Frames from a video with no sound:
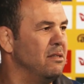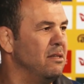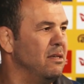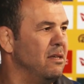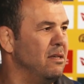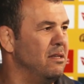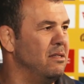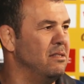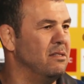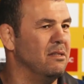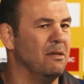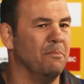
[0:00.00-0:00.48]

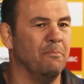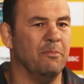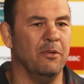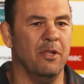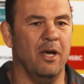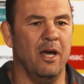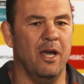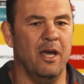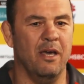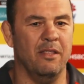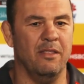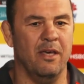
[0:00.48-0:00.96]
he's a
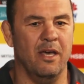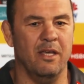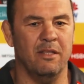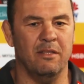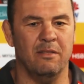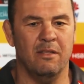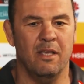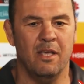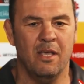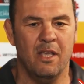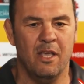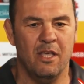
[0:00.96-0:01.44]
player that
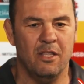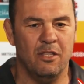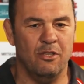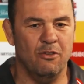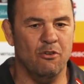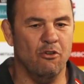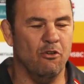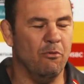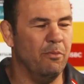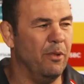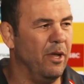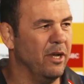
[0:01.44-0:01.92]

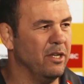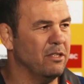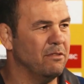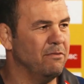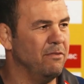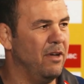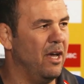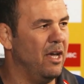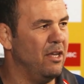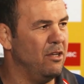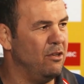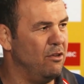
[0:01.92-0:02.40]
the All Blacks
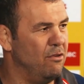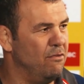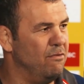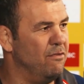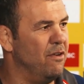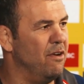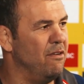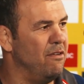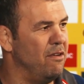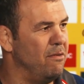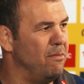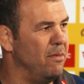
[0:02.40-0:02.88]
value
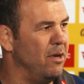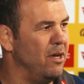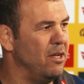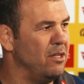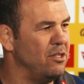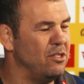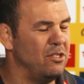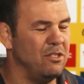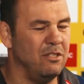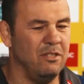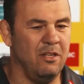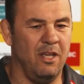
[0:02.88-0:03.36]
very
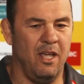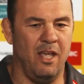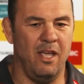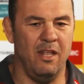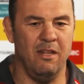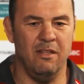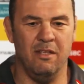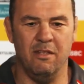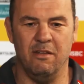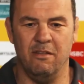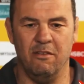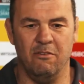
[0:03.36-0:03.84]
much,
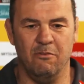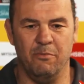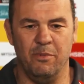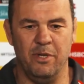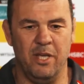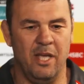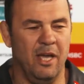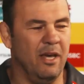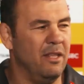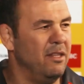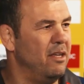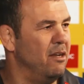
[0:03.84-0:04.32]
and that he'll
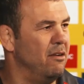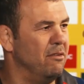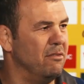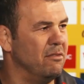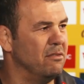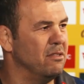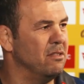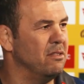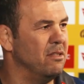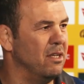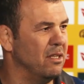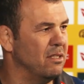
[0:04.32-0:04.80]
be out there
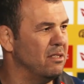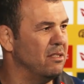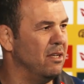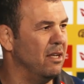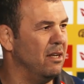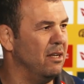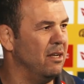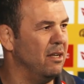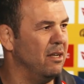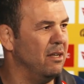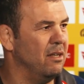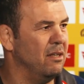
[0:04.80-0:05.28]
on next
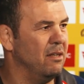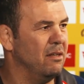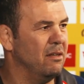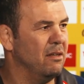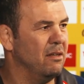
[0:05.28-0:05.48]
Saturday.